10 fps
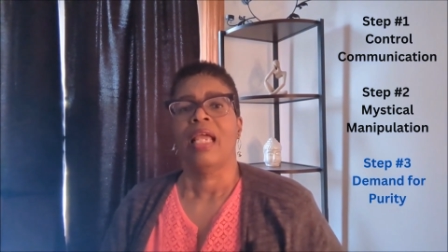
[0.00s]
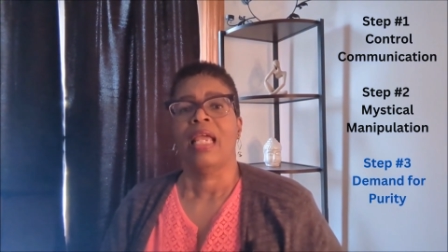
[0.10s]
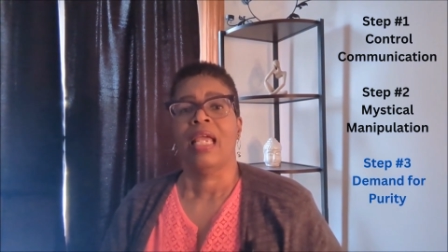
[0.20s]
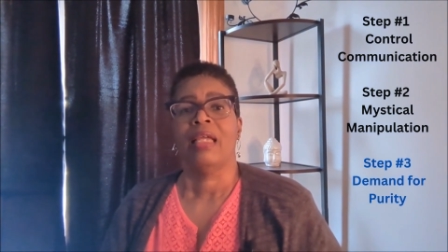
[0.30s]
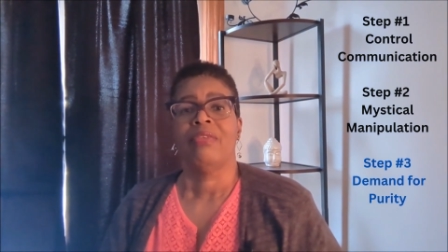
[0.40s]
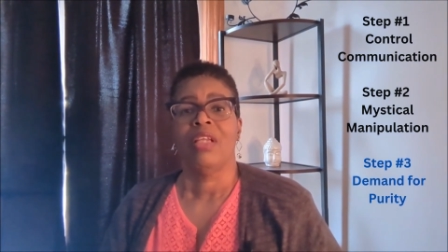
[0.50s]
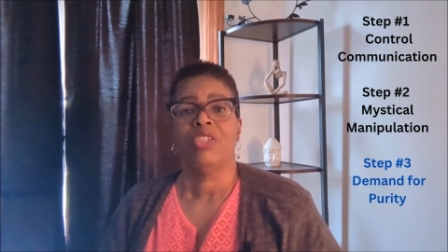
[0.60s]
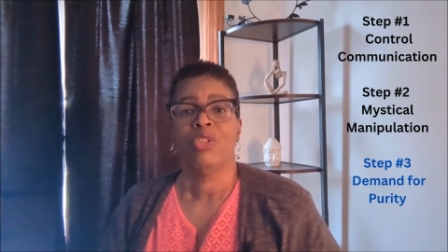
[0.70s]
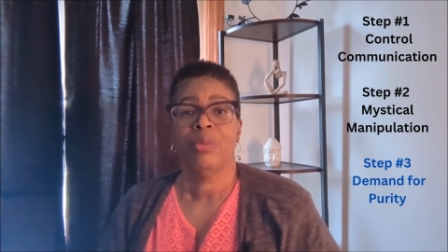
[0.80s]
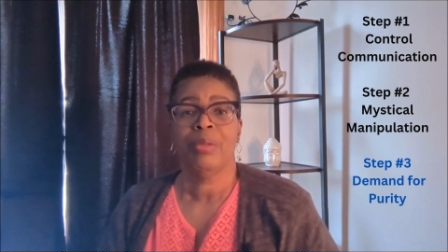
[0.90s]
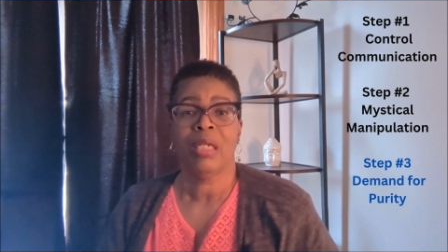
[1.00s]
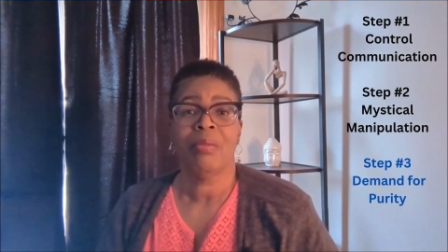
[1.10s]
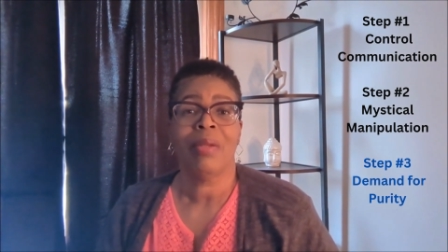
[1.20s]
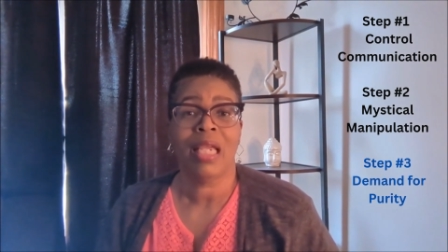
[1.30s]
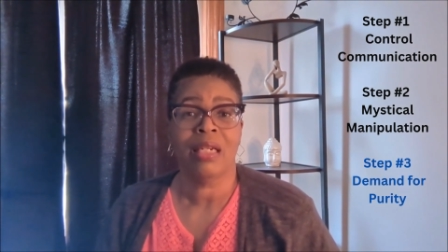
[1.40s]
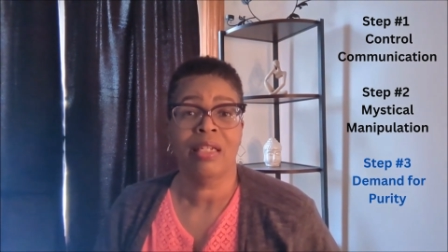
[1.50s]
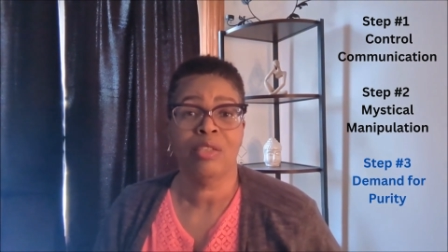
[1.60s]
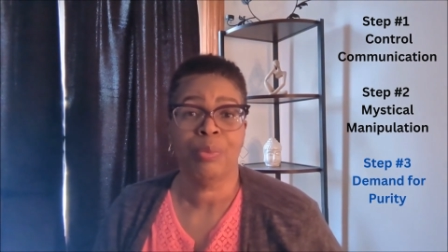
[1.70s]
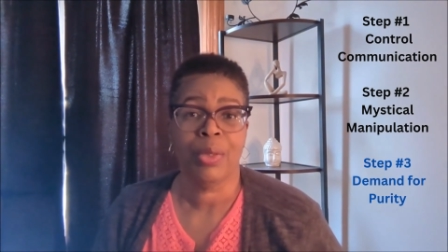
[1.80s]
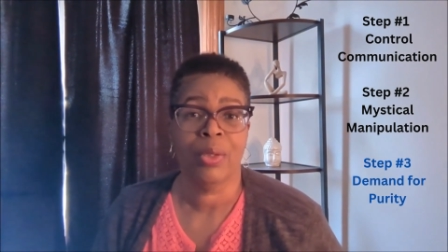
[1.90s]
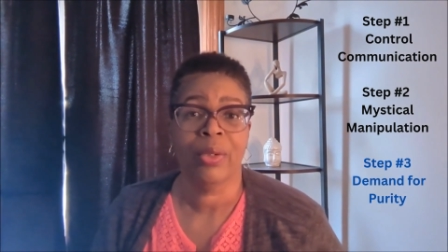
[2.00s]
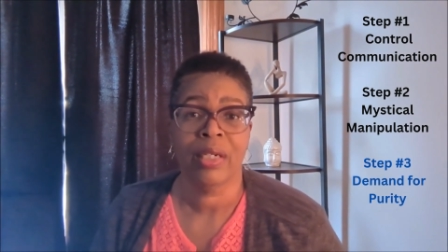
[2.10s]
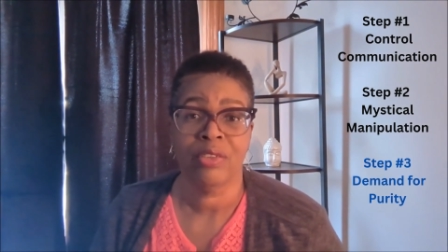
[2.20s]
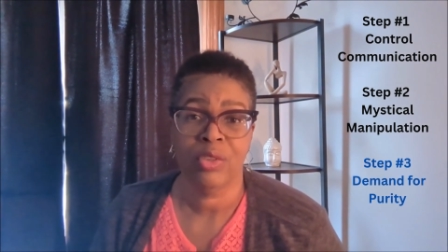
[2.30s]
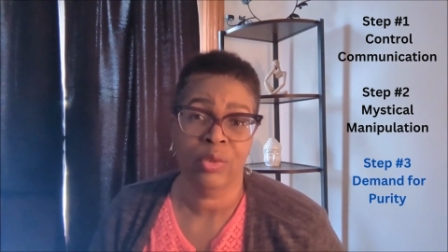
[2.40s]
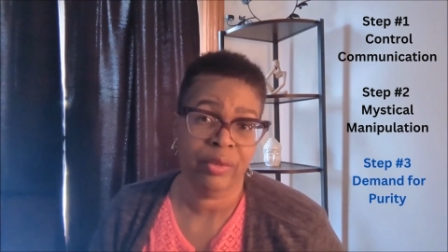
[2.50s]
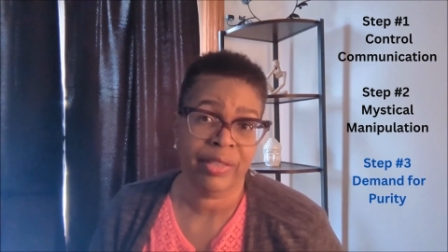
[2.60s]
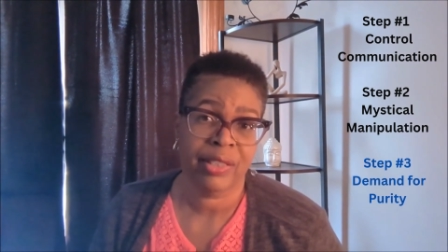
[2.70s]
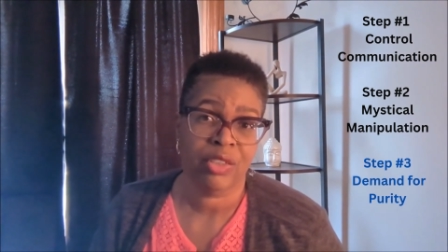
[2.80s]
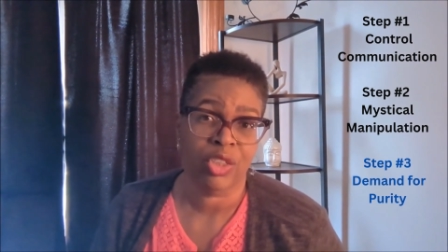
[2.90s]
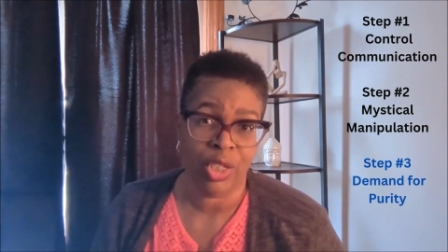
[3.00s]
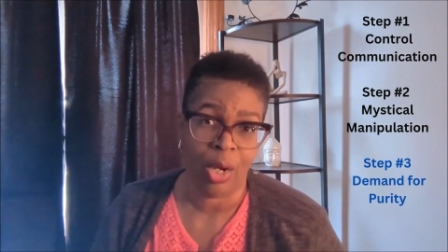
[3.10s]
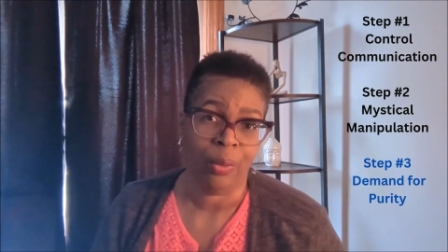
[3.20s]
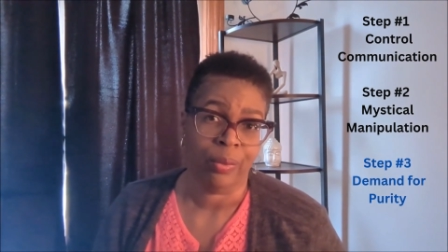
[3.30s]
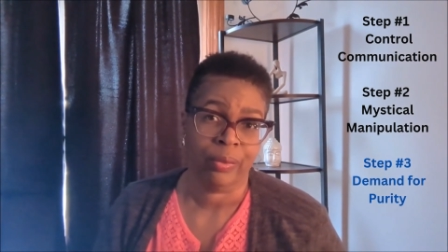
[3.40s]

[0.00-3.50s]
and that you're being made as pure as the driven snow.